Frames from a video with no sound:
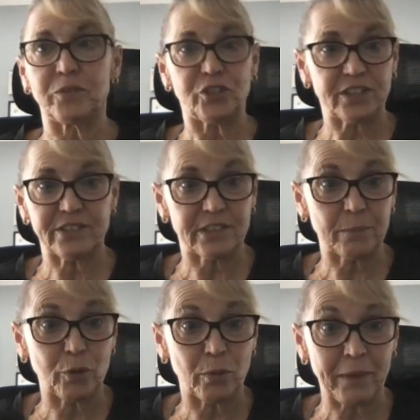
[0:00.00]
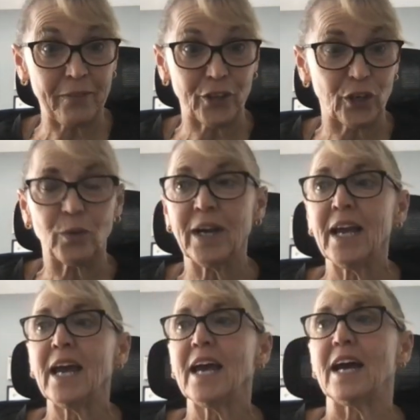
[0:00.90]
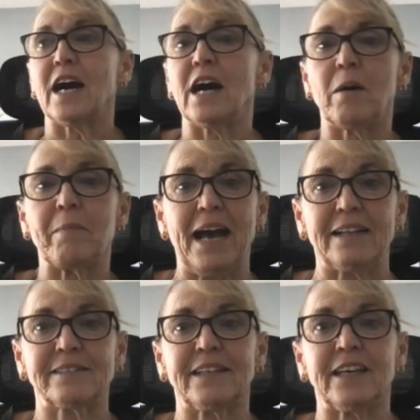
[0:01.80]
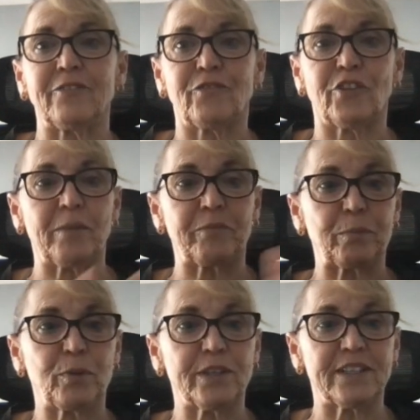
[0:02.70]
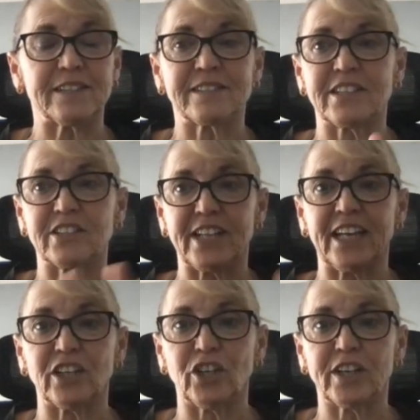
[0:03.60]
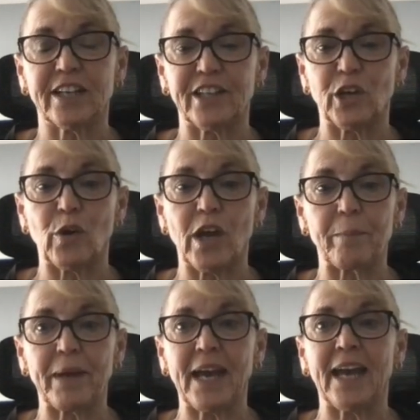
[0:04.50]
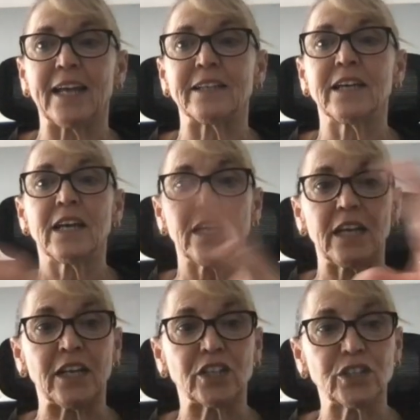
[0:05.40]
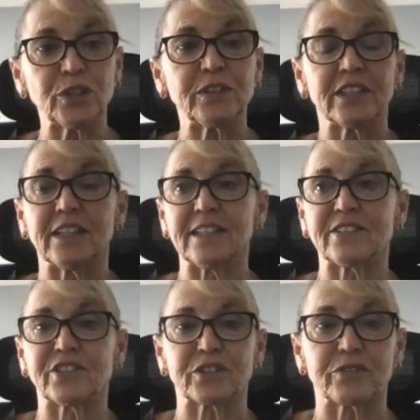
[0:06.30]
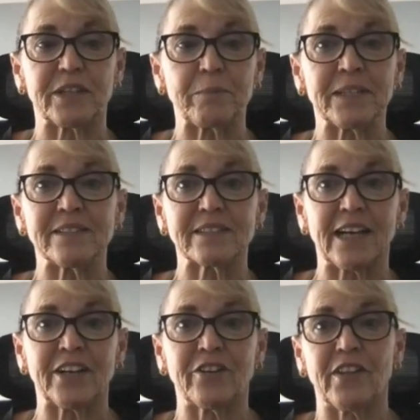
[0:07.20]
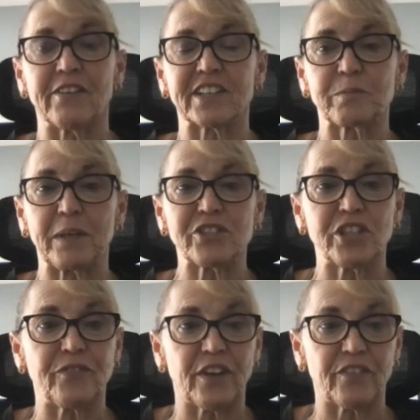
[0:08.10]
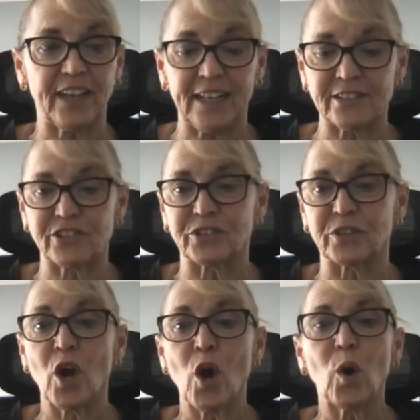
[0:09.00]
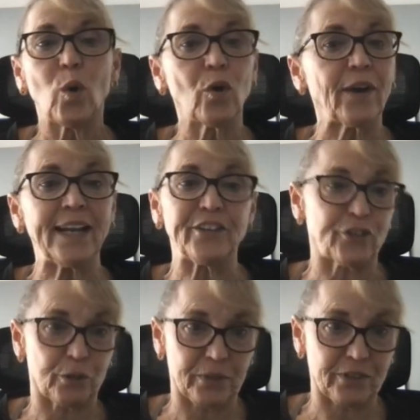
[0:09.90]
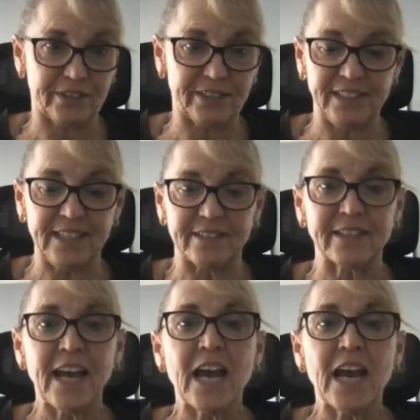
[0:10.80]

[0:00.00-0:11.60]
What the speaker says: just about a month ago asking for them to put this to take a look at the OHIP and include the holistic treatments under there, especially if you have cancer or any terminal disease,